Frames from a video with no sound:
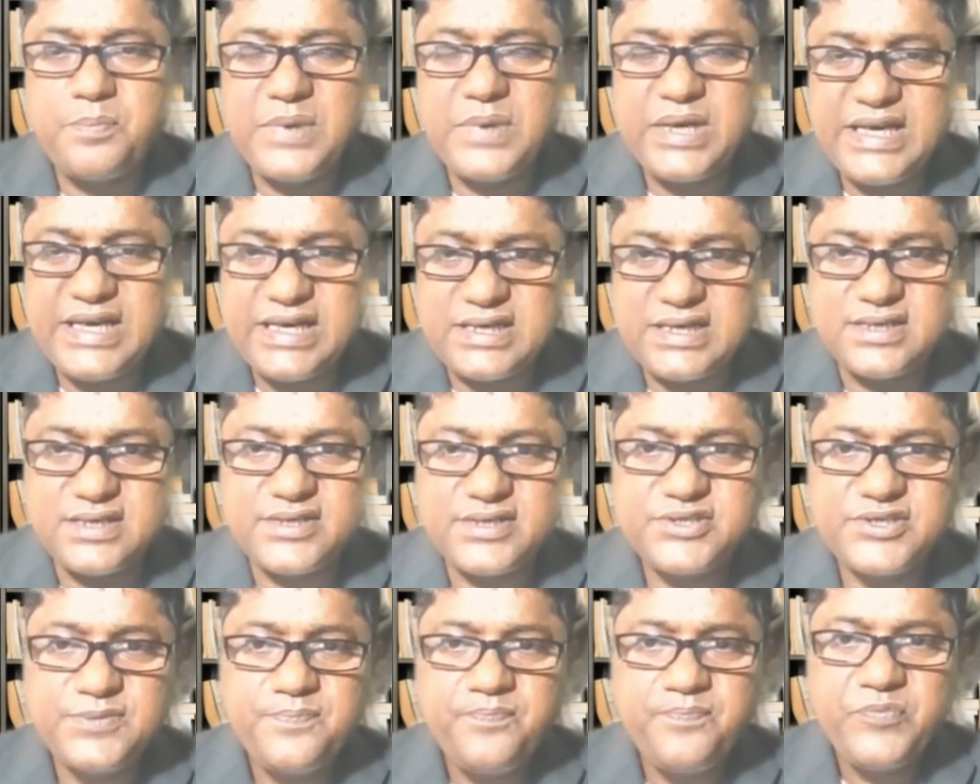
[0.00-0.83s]

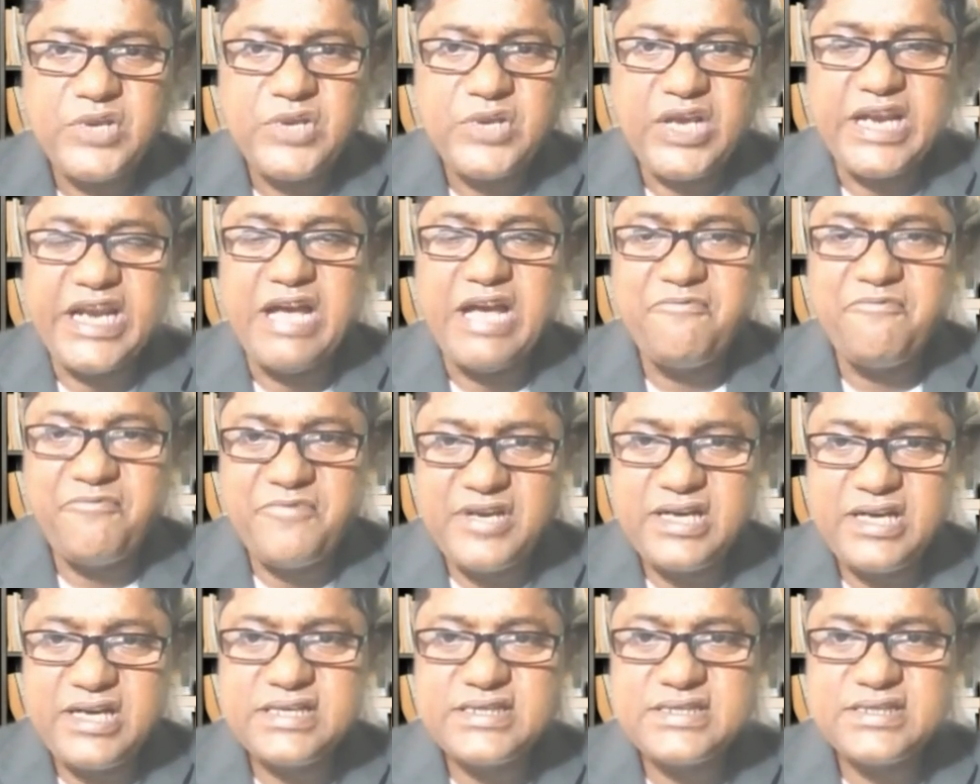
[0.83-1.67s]
players, and
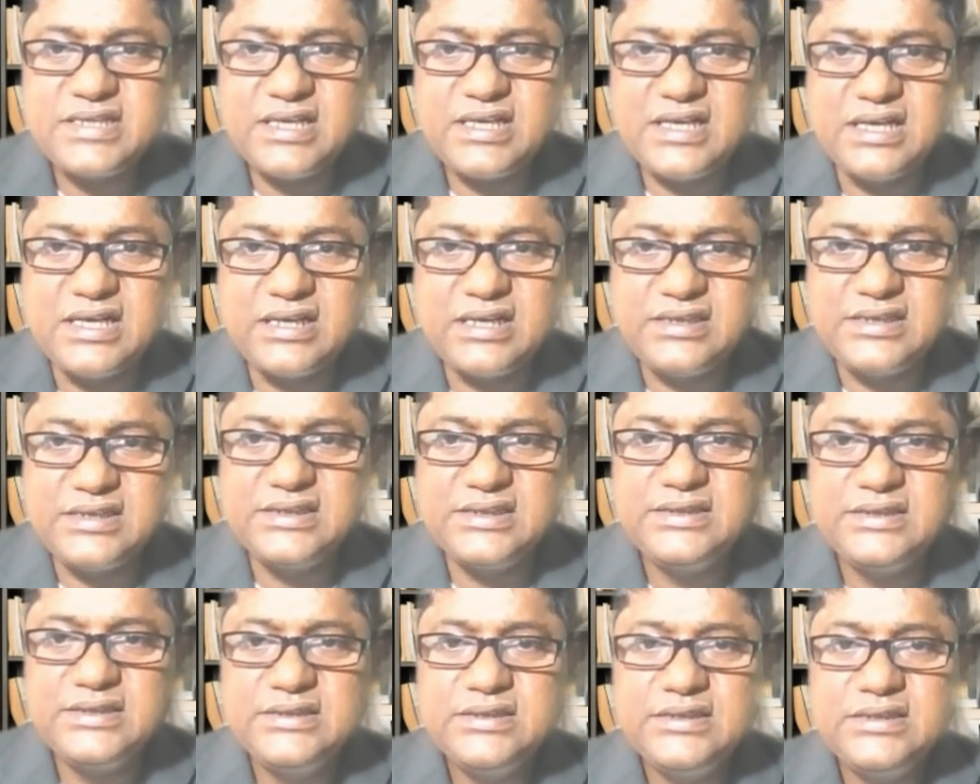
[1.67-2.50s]
affiliates are
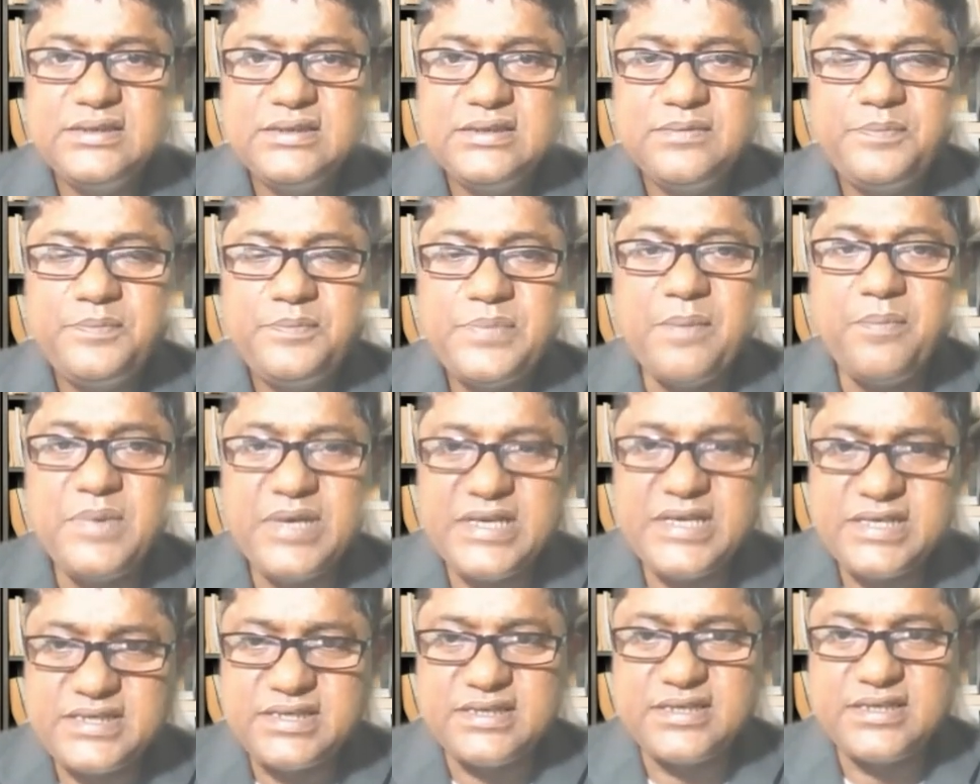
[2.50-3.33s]
the
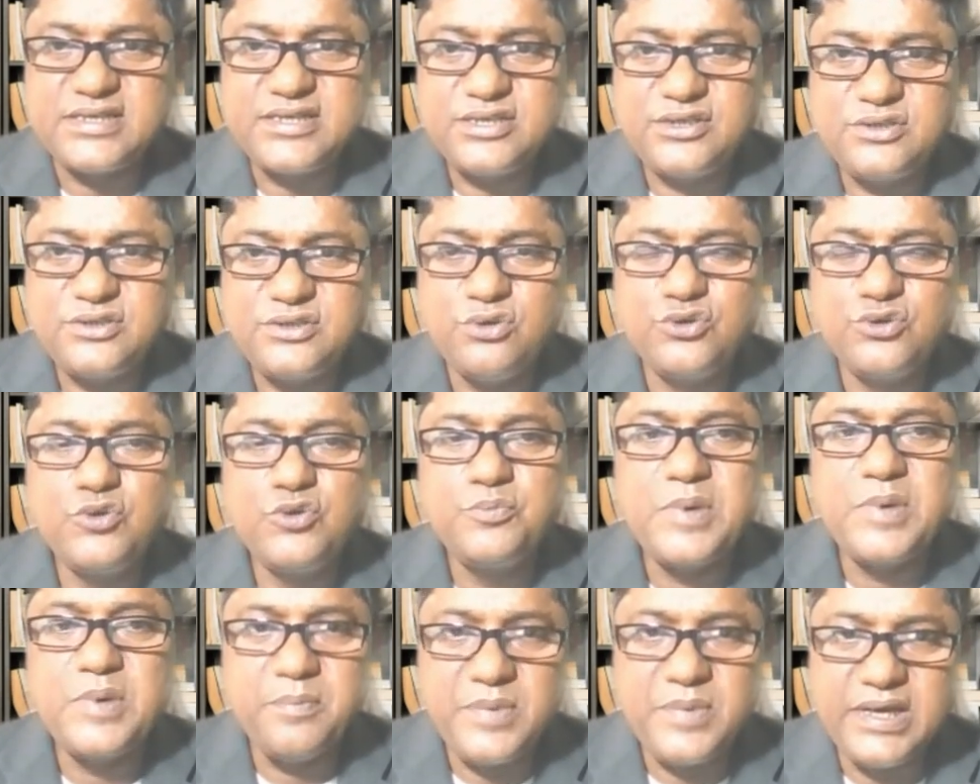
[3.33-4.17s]
publishers, those who
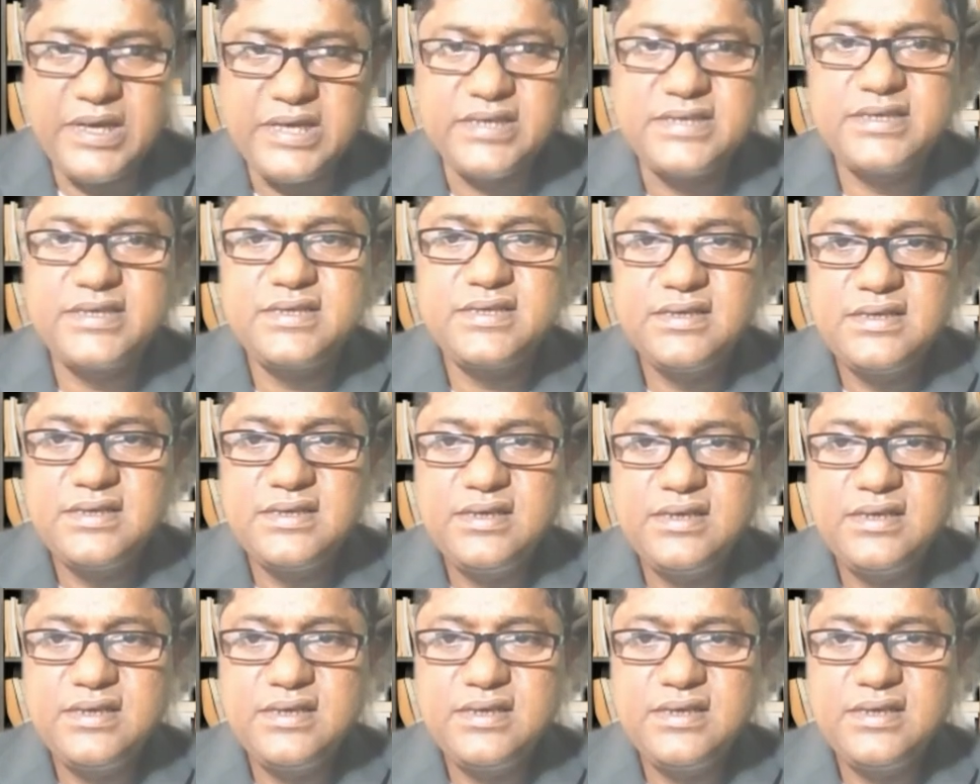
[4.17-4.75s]
publish,